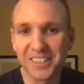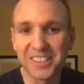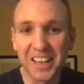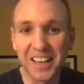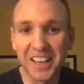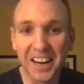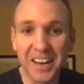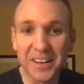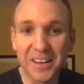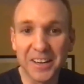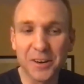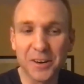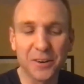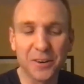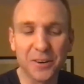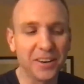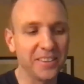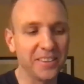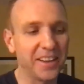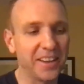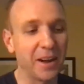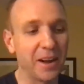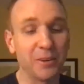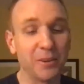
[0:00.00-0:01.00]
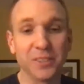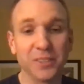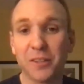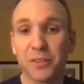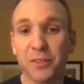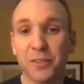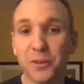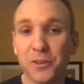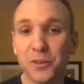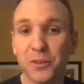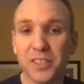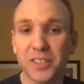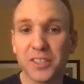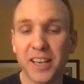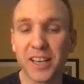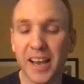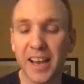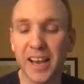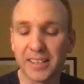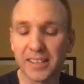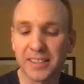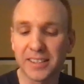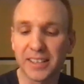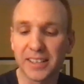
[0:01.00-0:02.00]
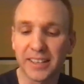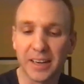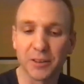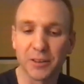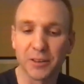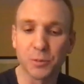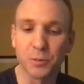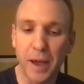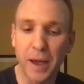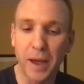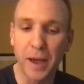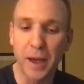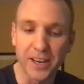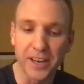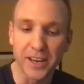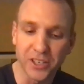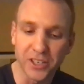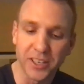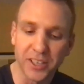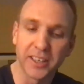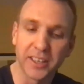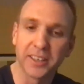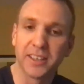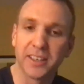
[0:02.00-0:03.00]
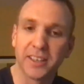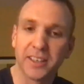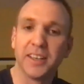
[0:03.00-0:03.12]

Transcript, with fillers: I knew. And then I was enthusiastic and I was passionate,